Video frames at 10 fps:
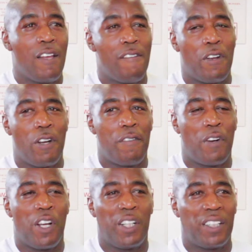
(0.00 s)
Very,
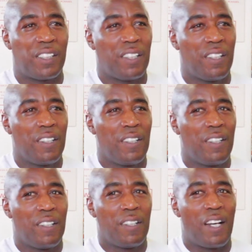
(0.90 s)
very honest,
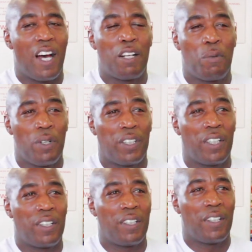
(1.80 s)

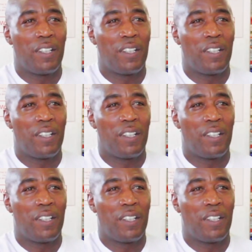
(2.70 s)
hard-working,